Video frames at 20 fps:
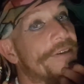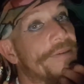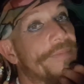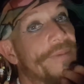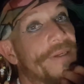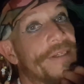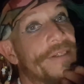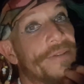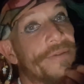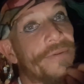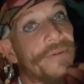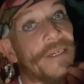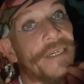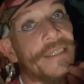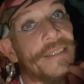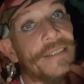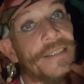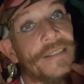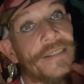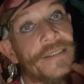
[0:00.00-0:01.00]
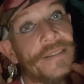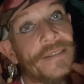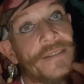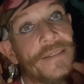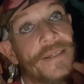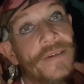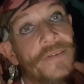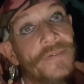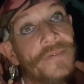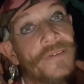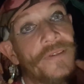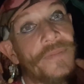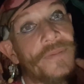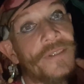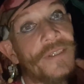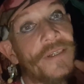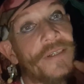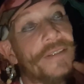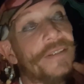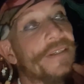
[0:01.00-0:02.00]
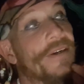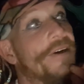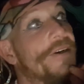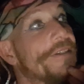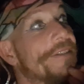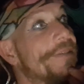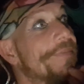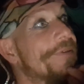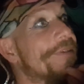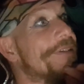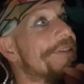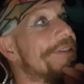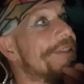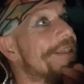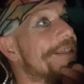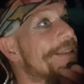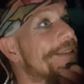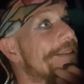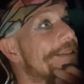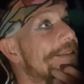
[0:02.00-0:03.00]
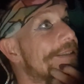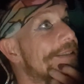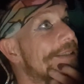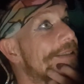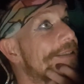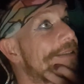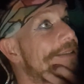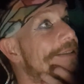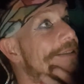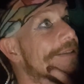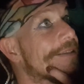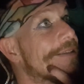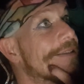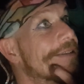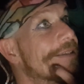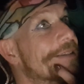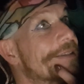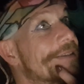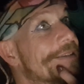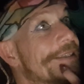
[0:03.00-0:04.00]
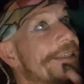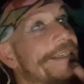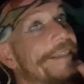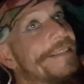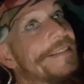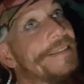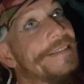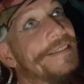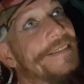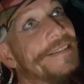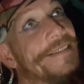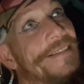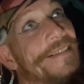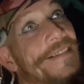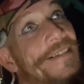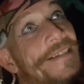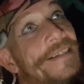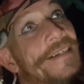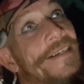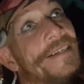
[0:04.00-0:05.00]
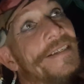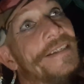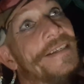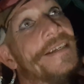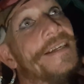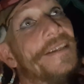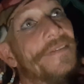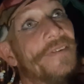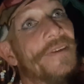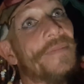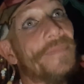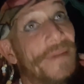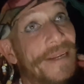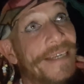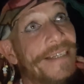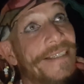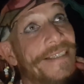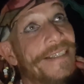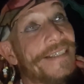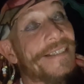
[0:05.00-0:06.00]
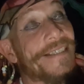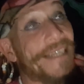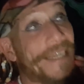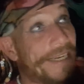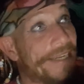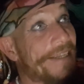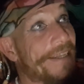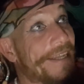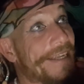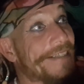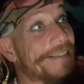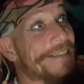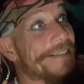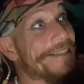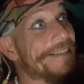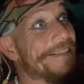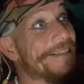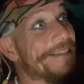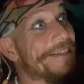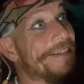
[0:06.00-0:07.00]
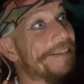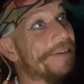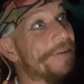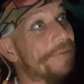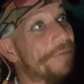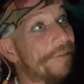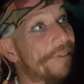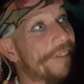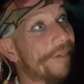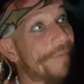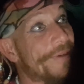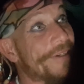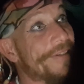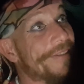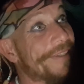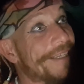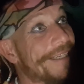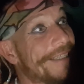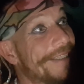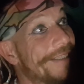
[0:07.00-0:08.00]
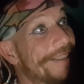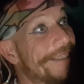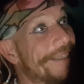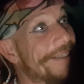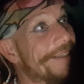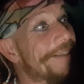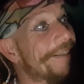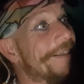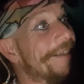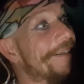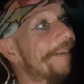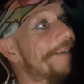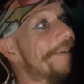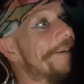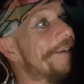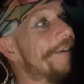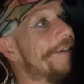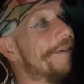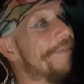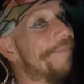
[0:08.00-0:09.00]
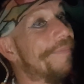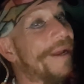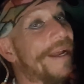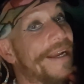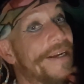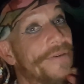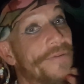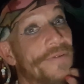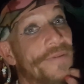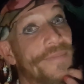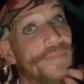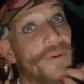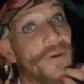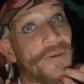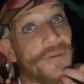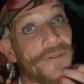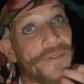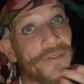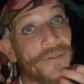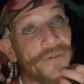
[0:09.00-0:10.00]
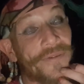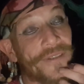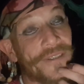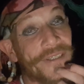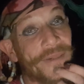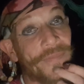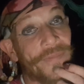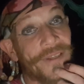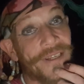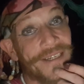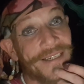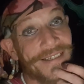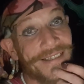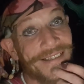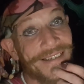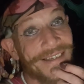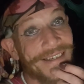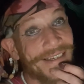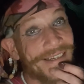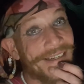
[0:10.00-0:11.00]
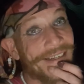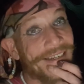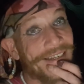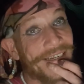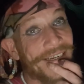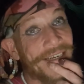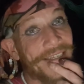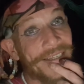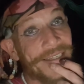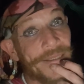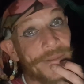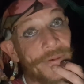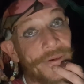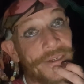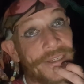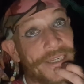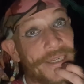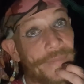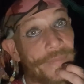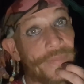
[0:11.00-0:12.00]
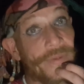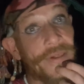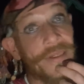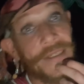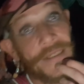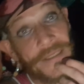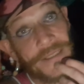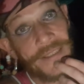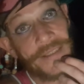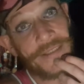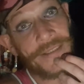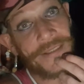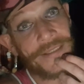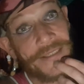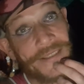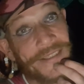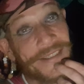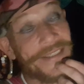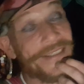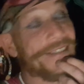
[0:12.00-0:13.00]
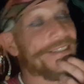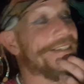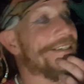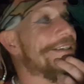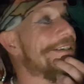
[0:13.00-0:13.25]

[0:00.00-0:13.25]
like, pencil cases and stuff, and I'm starting to itemise things as things that live in places in things, and they're all similar things in a bag or a box or something, and that's where I keep my such and suches.